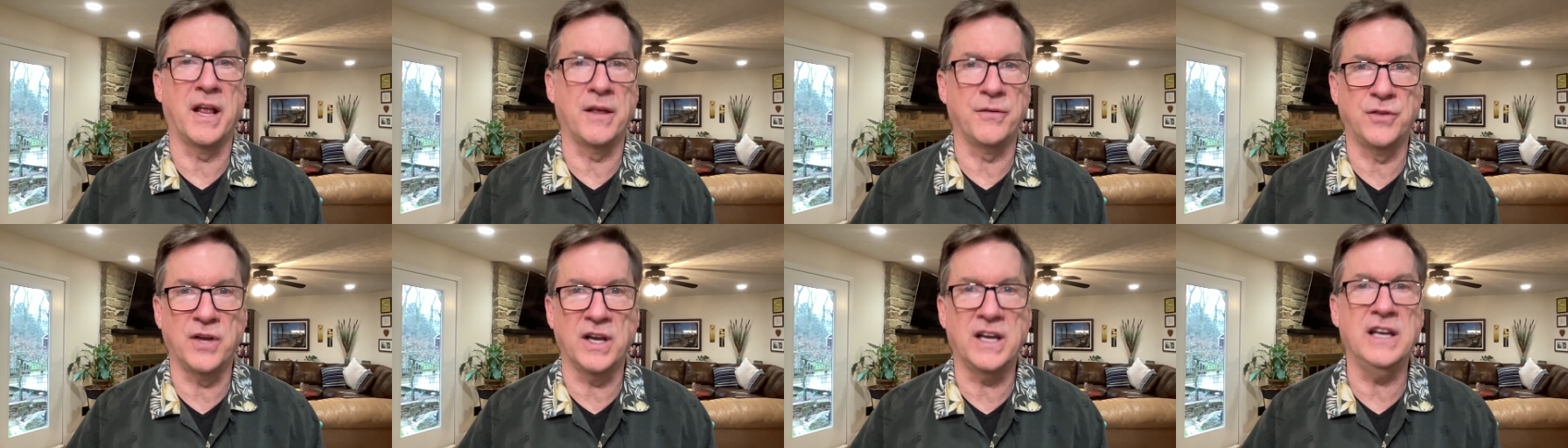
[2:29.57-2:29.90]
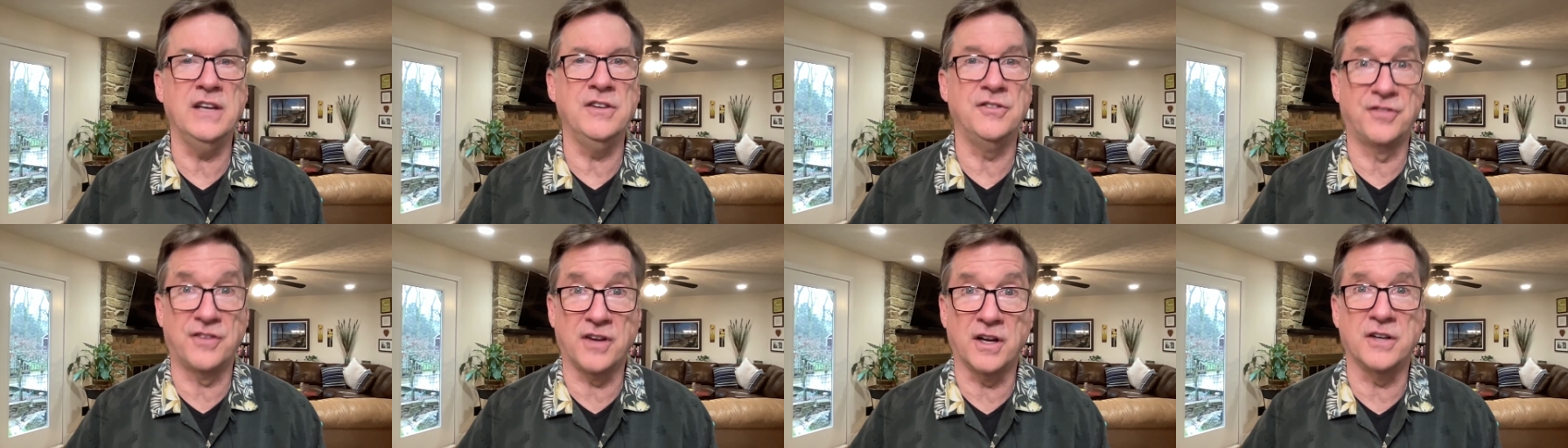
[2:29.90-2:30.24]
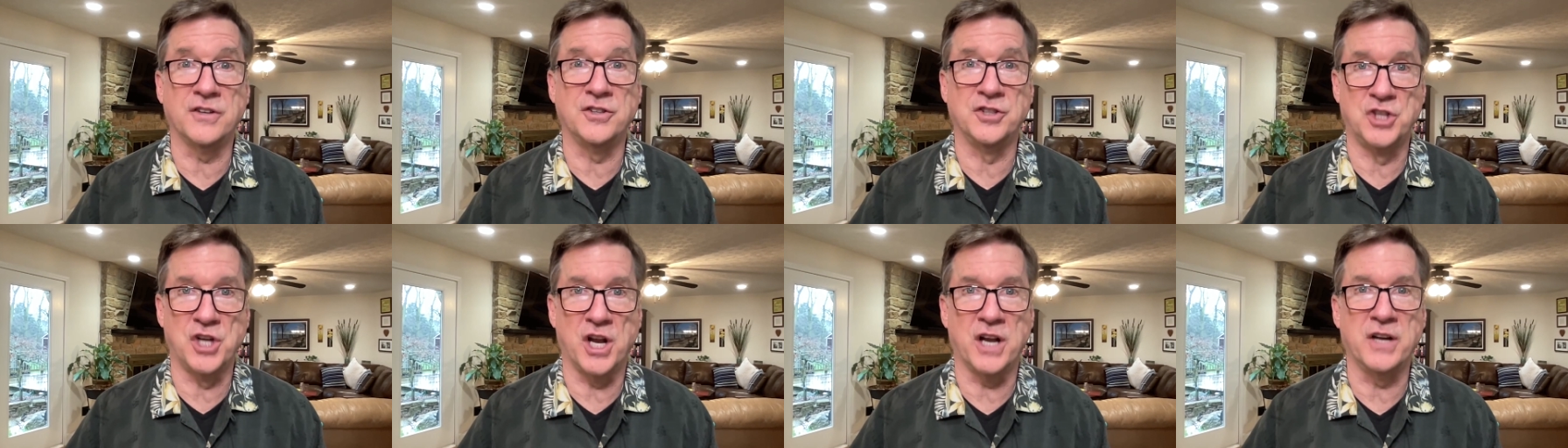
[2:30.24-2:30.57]
I think he's going
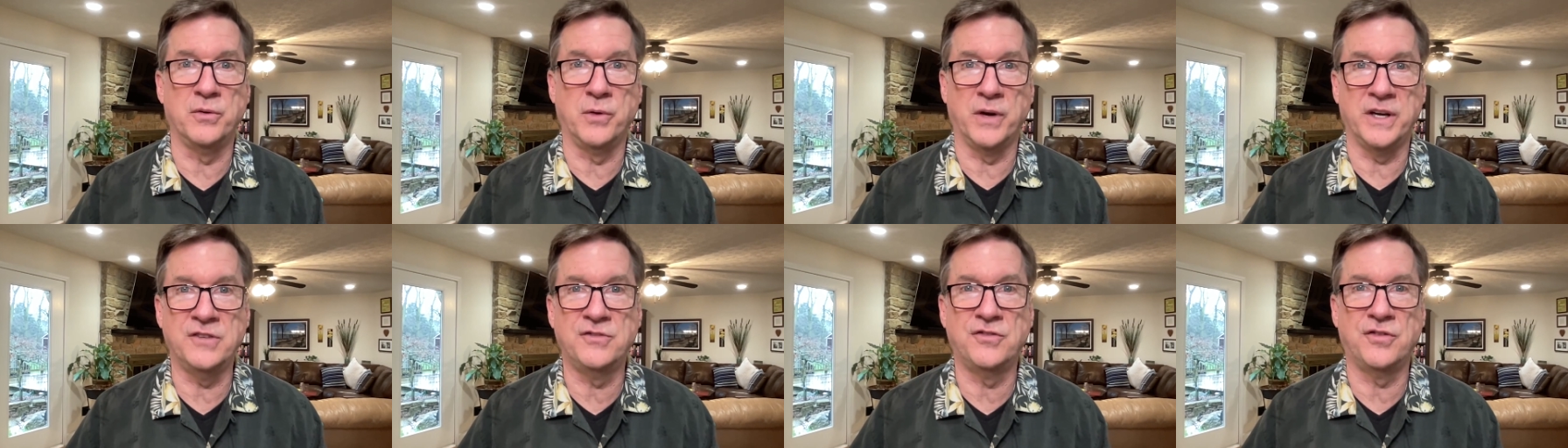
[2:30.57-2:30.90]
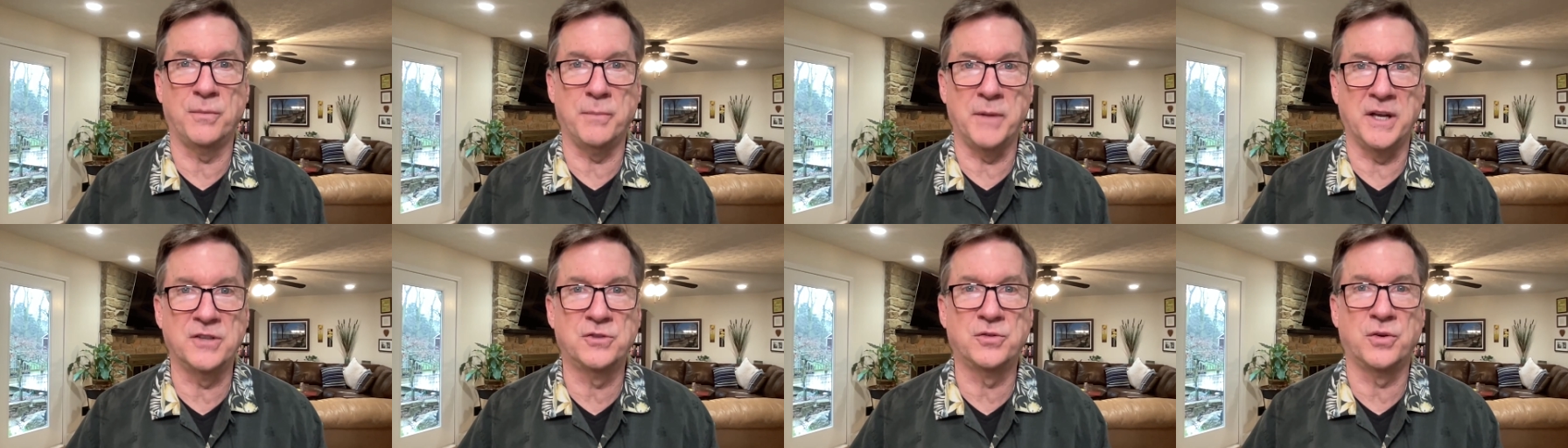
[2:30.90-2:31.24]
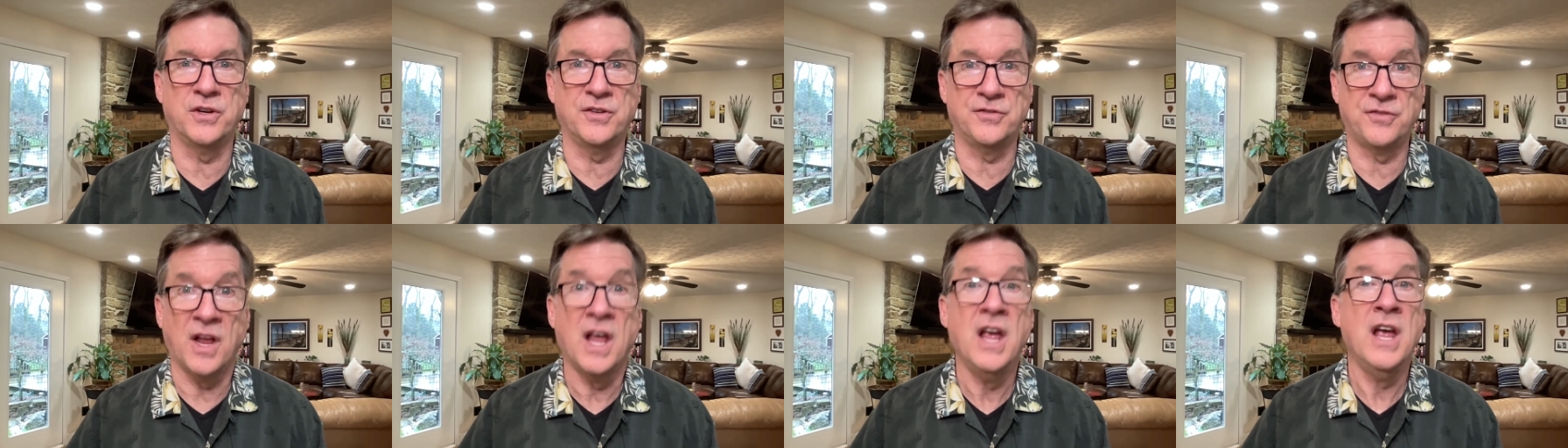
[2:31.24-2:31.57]
to generate some
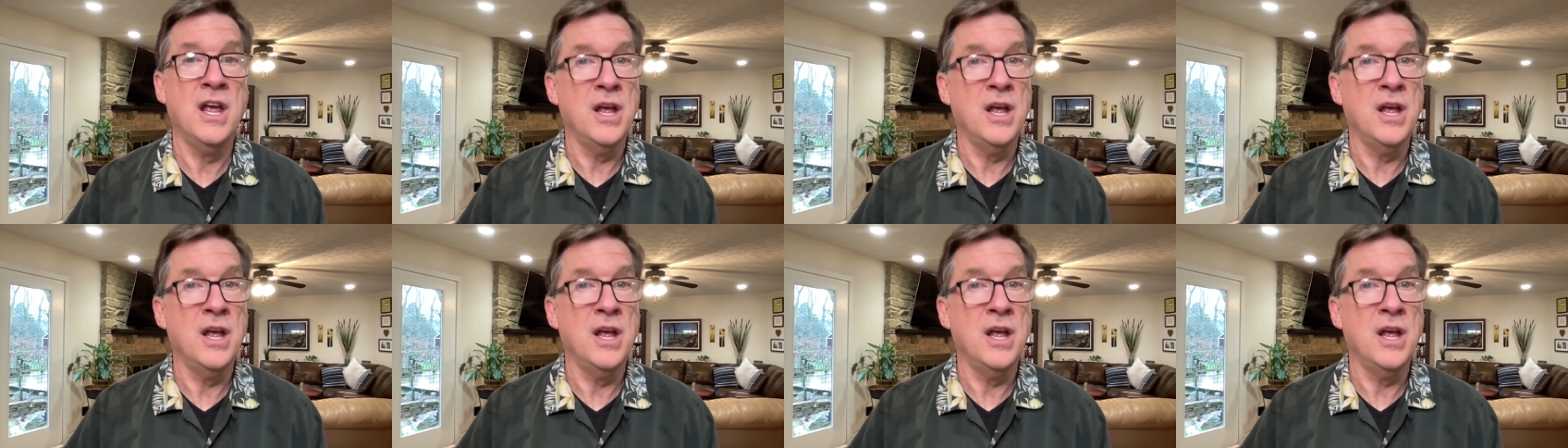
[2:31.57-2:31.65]
interest